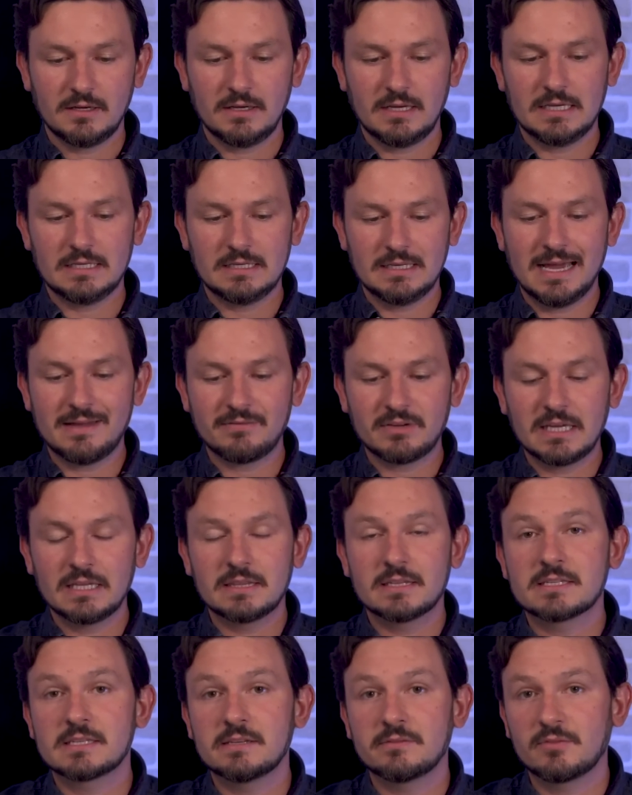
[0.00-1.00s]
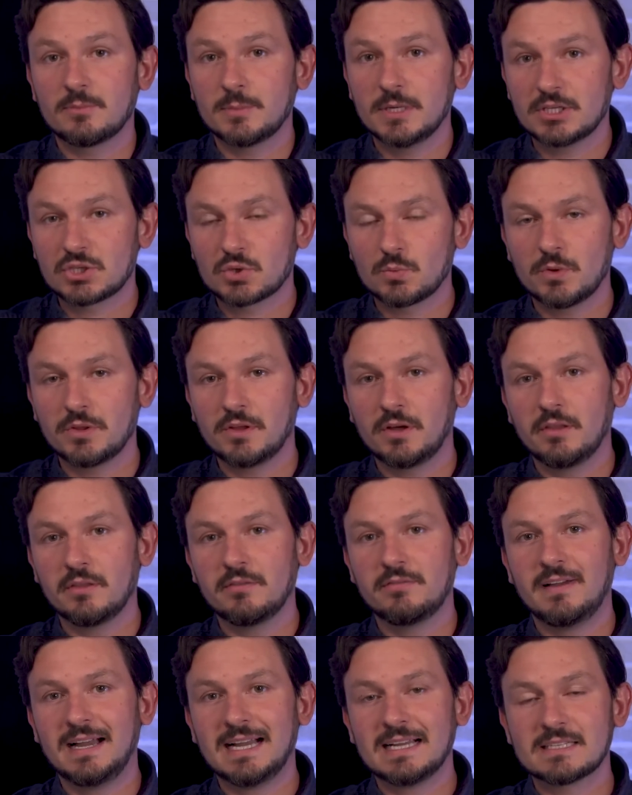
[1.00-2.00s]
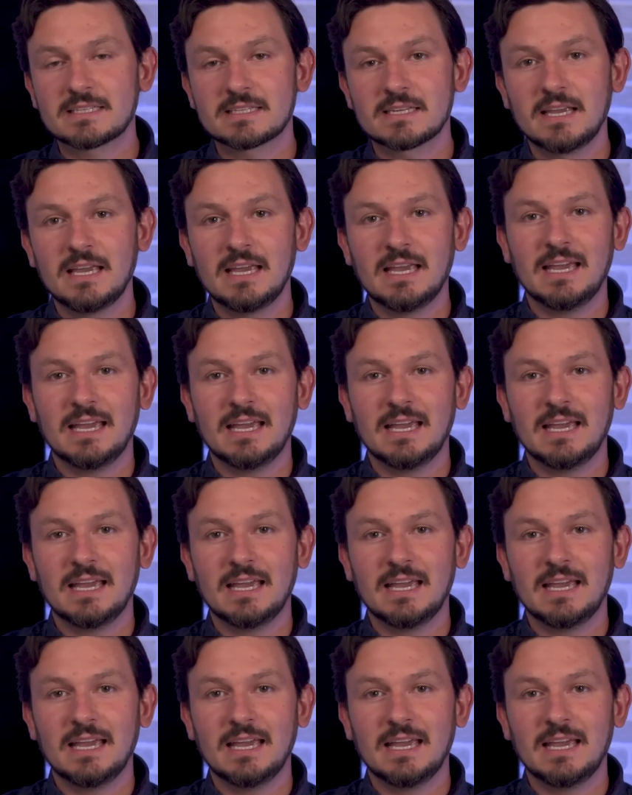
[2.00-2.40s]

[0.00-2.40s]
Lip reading: and navigate this information with all the facts.